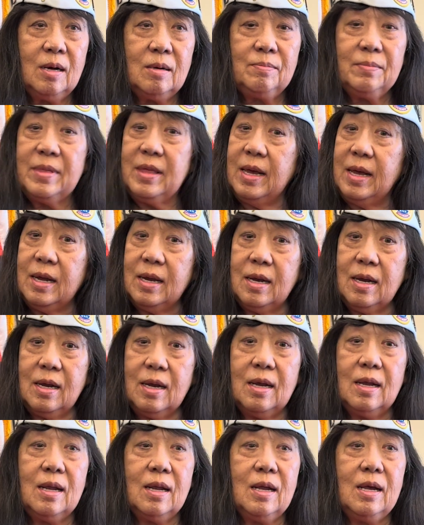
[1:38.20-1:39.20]
that
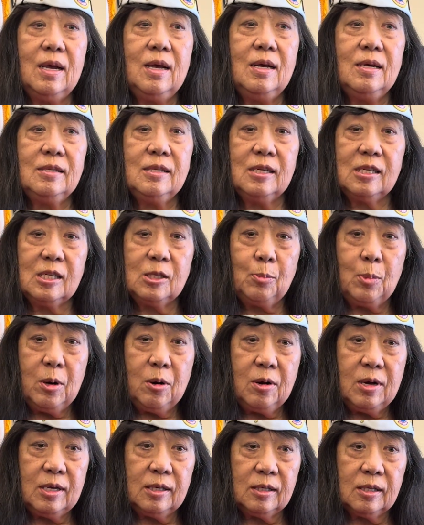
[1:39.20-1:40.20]
his
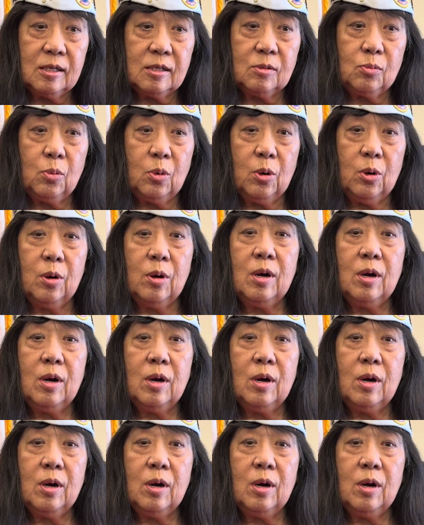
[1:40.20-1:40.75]
experiences were